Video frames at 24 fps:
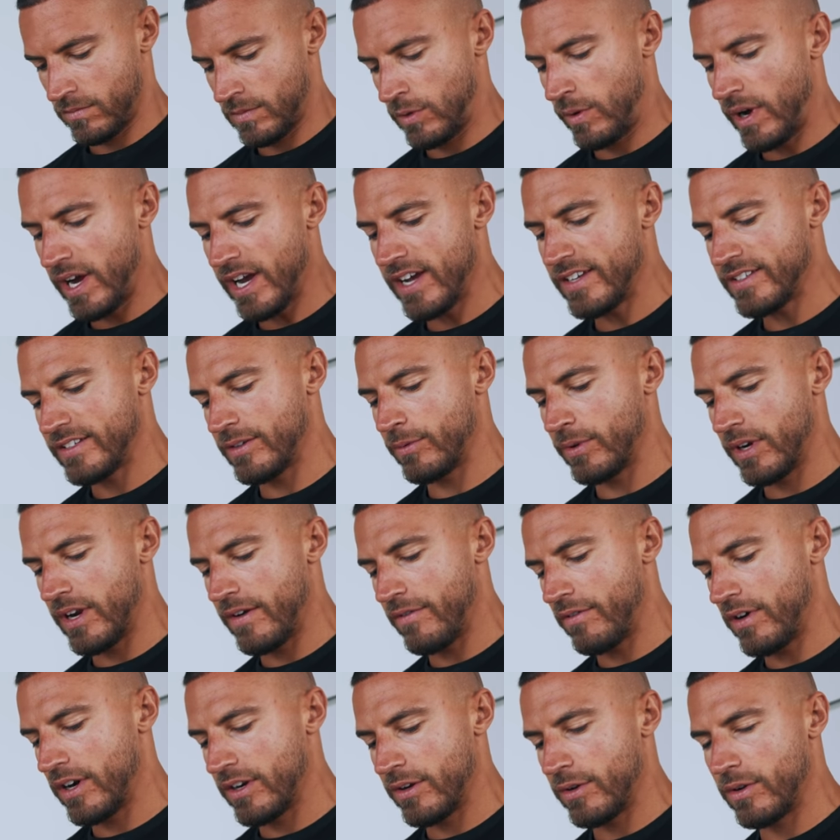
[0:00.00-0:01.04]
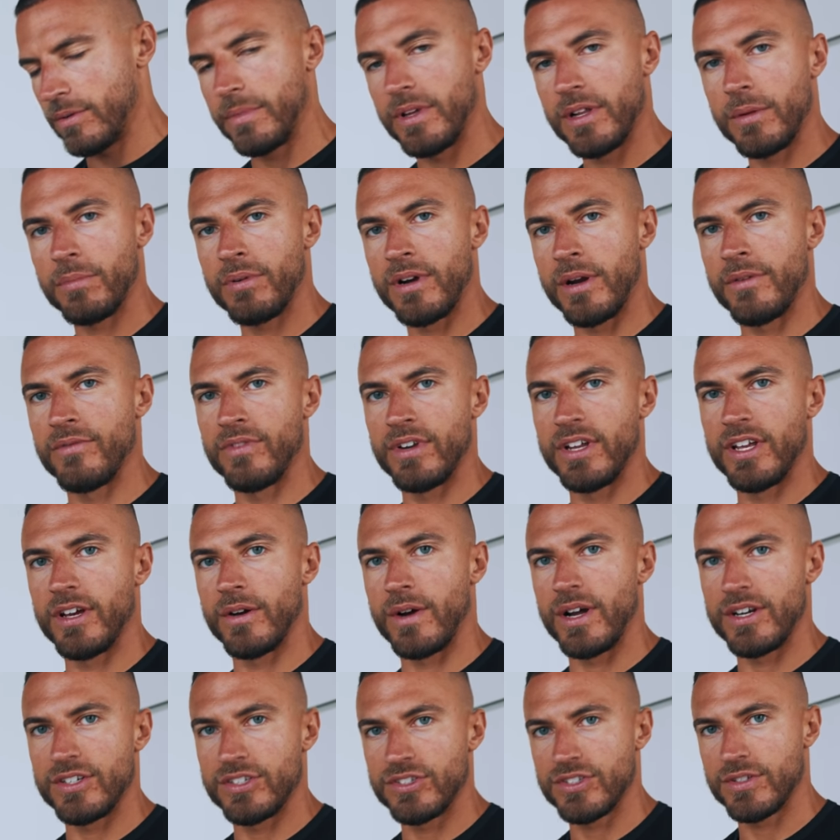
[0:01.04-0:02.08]
Why is it whenever I do a meal prep
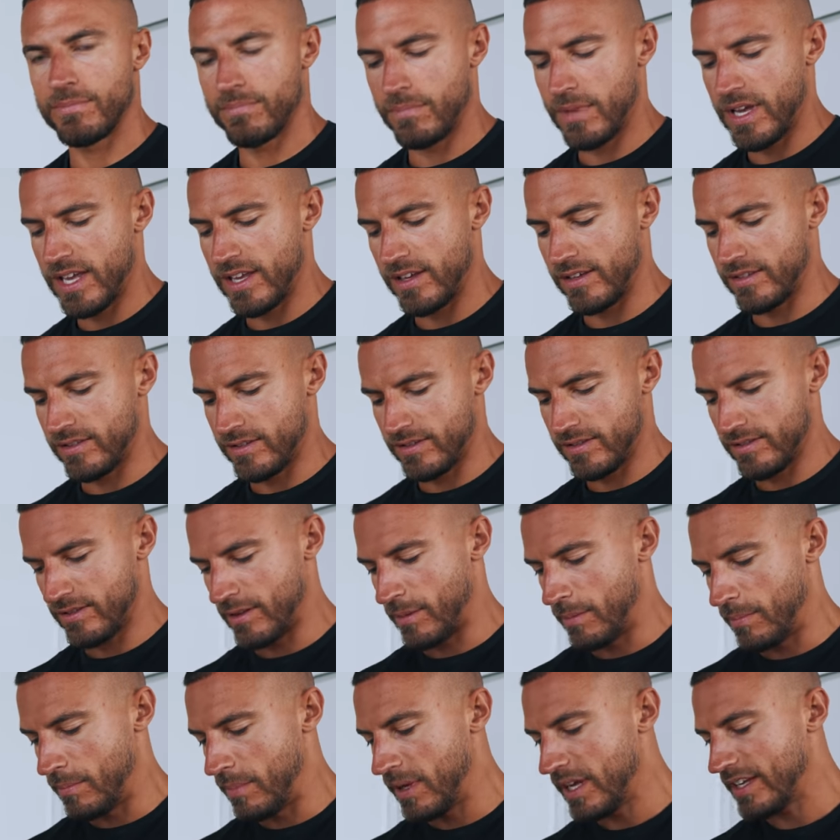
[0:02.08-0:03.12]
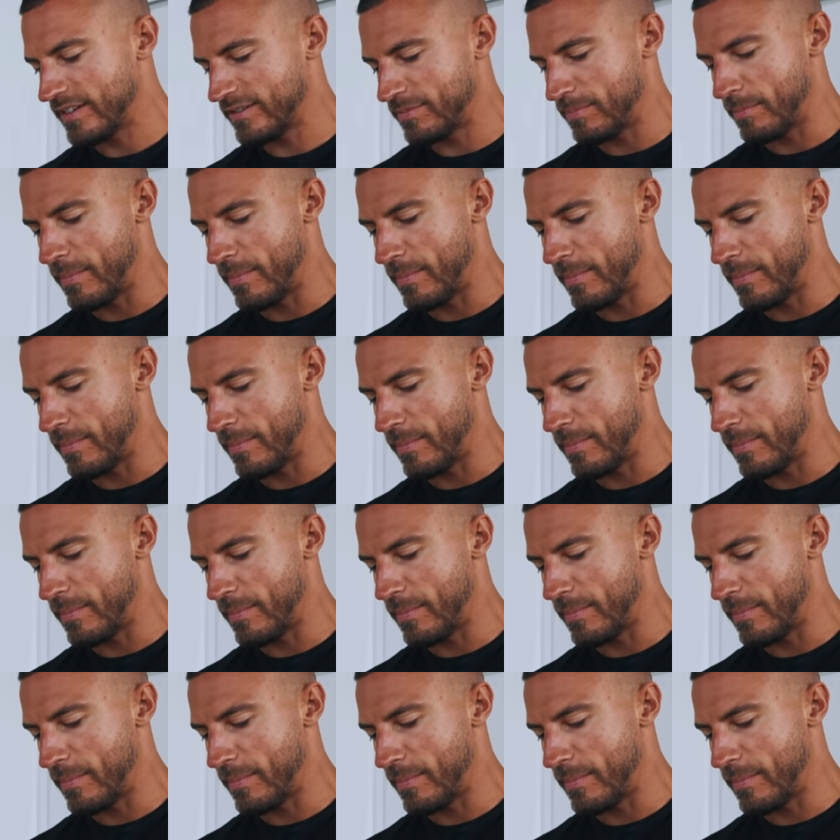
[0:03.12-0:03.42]
video, I just make the biggest